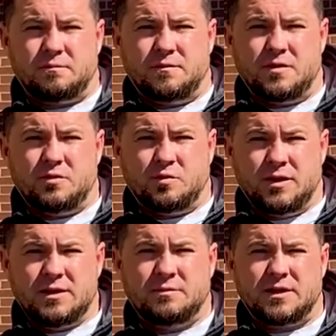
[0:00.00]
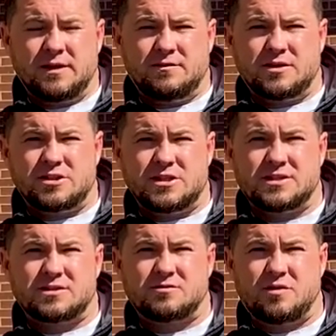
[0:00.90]
really believed
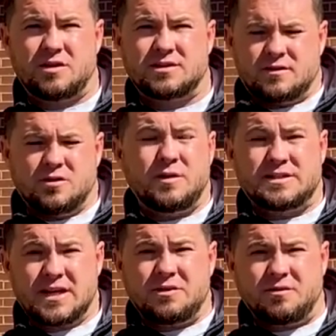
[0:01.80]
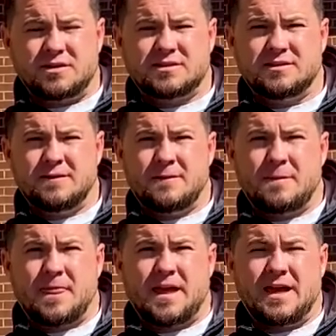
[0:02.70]
Jesus was who he said he was.
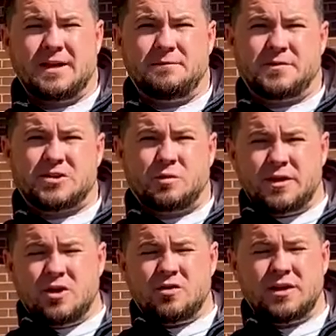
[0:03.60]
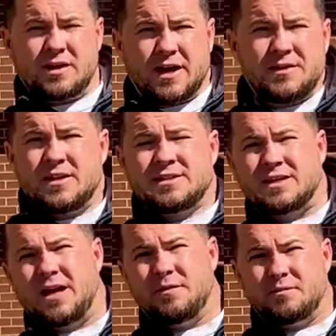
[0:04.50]
And so we know that I think
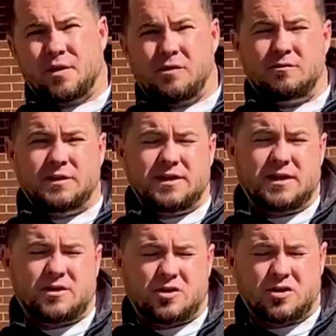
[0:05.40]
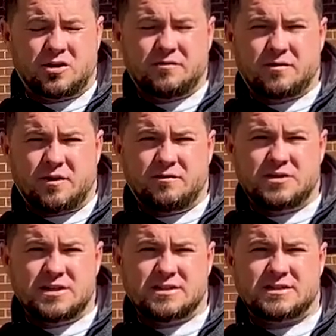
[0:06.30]
Simon probably had heard of
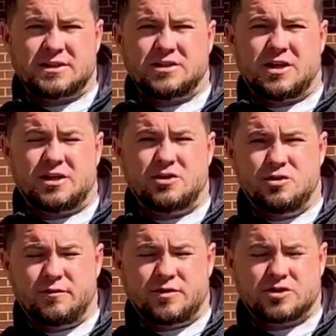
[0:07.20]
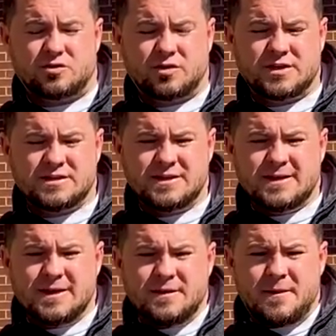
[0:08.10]
Jesus and knew of the stories,
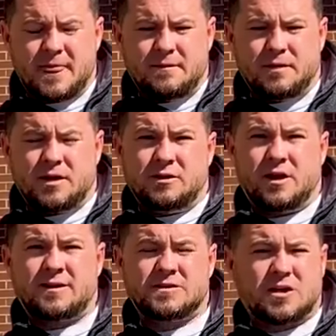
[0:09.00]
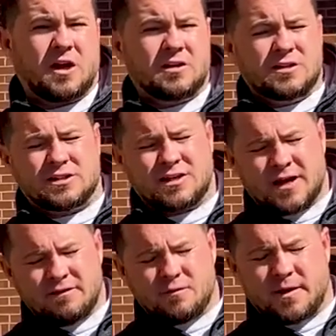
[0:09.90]
but a lot of scholars, and
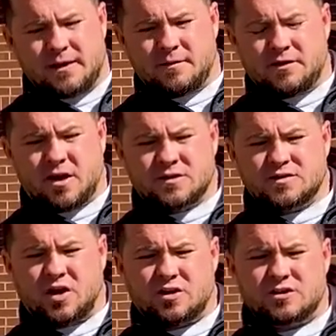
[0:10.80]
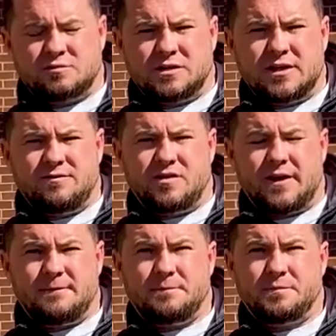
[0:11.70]
not everybody, but a lot of scholars believe
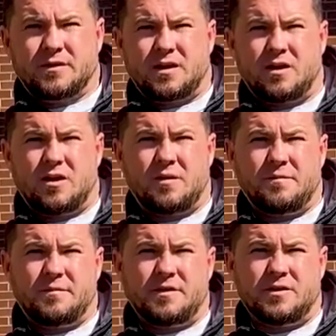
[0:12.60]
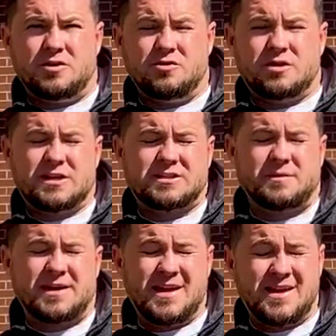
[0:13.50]
that the New
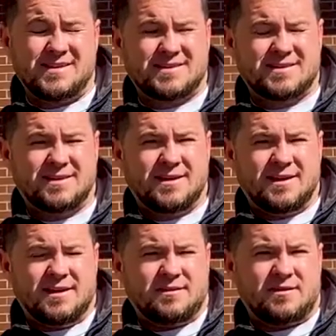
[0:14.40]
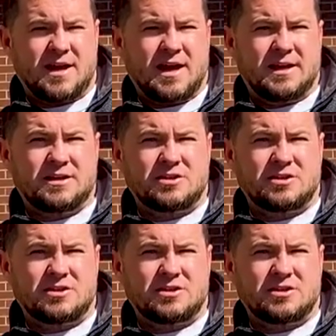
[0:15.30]
Testament hints that